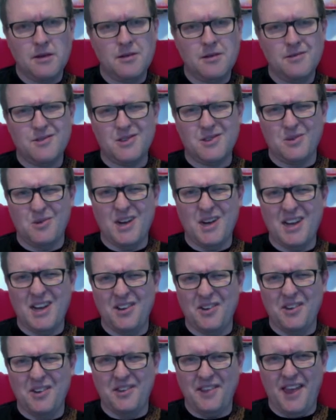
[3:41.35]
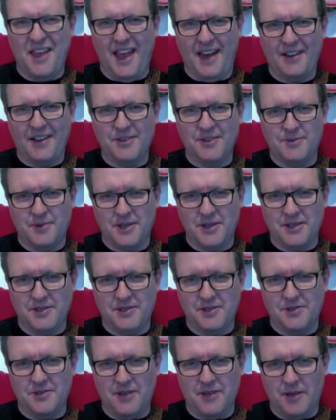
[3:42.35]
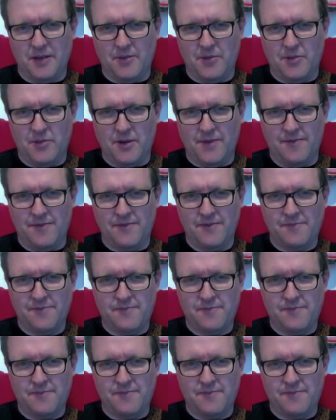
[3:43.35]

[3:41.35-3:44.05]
So why learn that? Because we can just do that with one